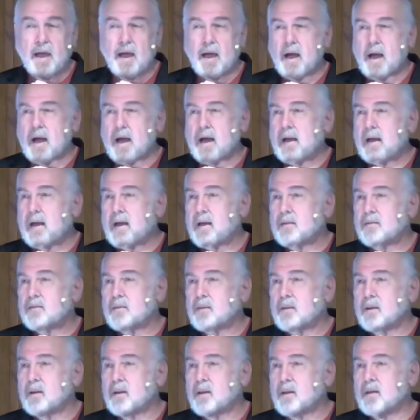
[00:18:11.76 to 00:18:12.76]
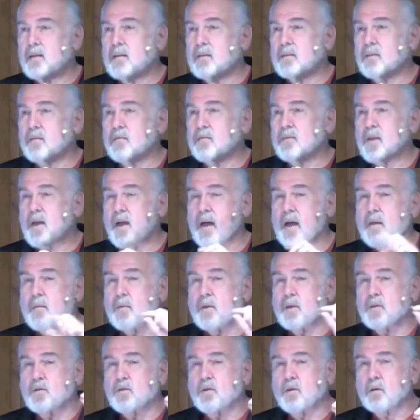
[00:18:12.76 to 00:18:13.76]
I had the length of time
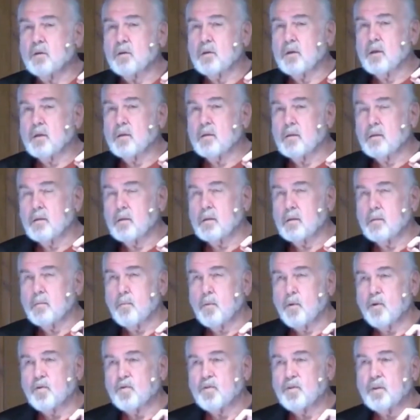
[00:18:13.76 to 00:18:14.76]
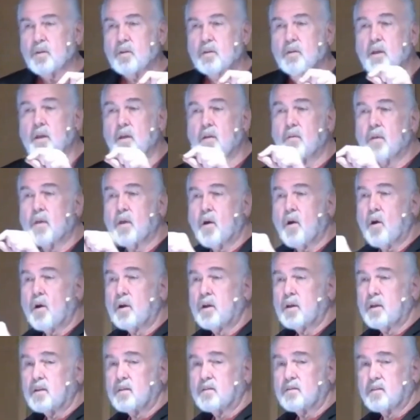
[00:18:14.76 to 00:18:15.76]
it took the person to tell the
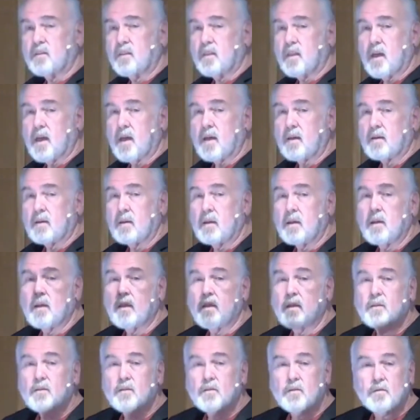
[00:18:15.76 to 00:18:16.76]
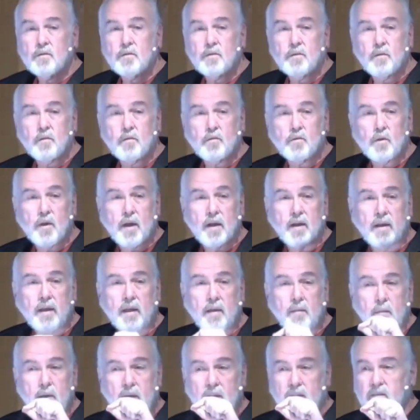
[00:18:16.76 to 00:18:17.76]
audience that to try to
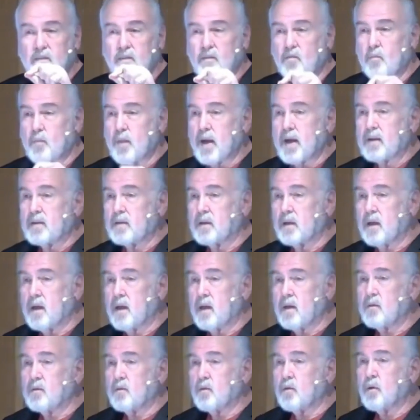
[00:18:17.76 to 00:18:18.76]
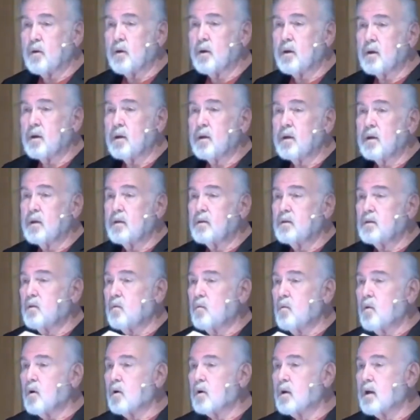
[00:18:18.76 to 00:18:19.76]
get myself back together to
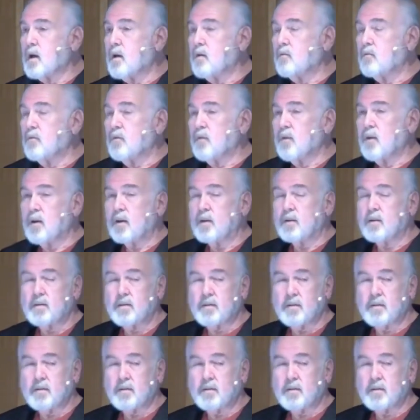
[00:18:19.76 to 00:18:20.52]
walk out front.